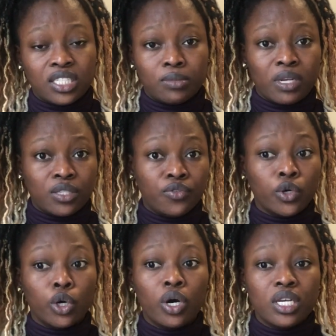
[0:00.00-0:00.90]
statement, if
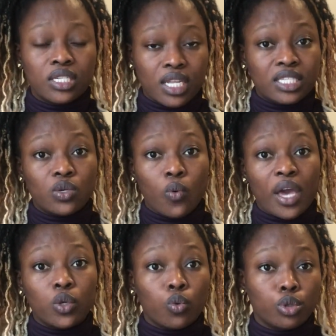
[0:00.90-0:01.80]
you're stating why
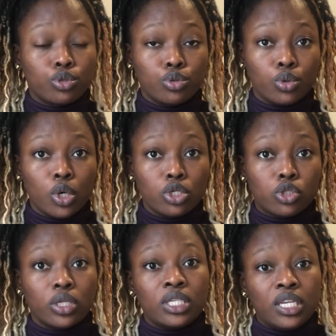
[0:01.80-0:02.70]
you want to
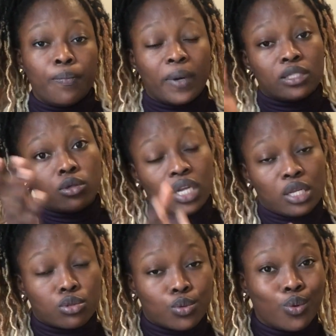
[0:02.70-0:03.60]
study in a particular
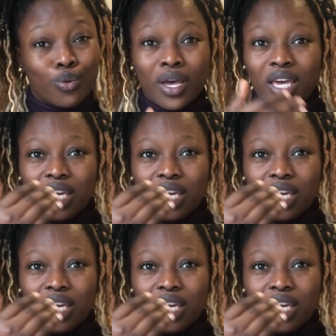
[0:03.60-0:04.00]
school,